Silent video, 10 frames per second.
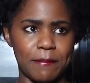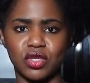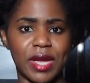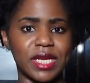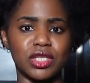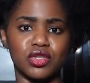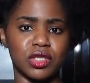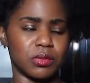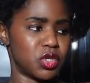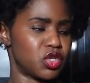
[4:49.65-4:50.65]
So I need to do
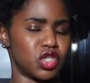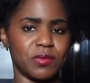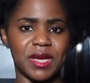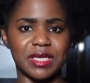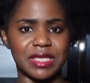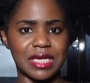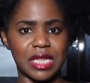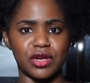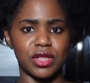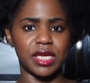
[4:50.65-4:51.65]
some researching because it's
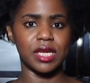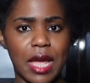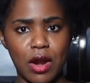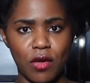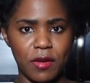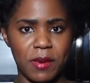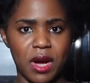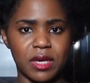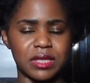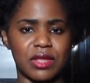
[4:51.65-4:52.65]
clearly not on the
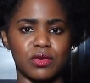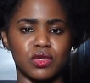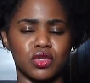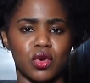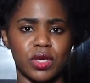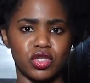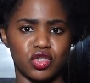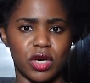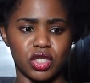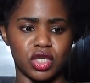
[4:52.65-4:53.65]
box and there was no
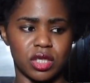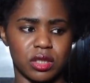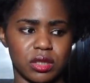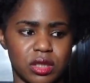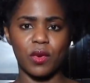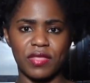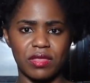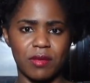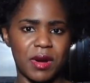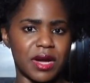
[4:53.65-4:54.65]
instructions within
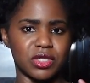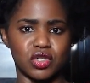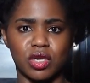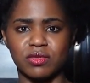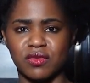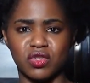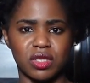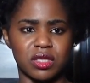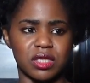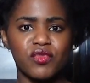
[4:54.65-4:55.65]
the box in terms of
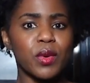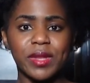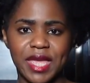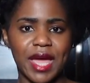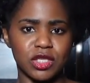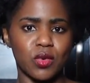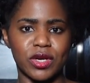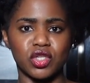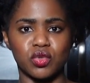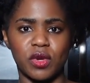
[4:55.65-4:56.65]
just frequently asked
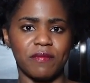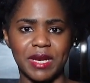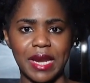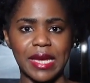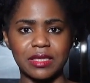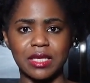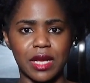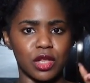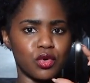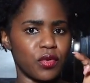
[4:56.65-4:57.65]
questions. Would have been nice, like
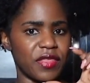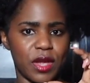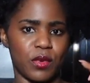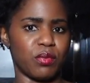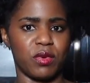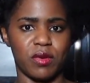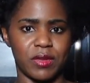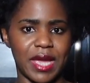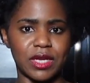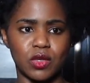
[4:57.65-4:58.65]
a little thing with
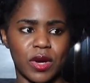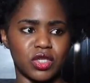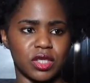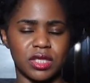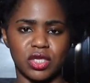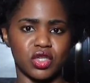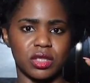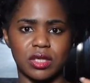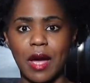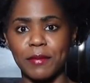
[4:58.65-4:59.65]
frequently asked questions and
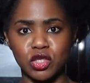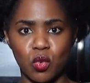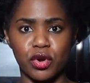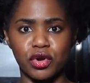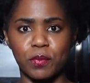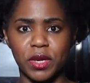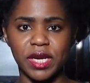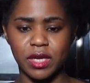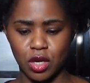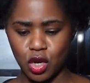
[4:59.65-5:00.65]
just how much water to put in.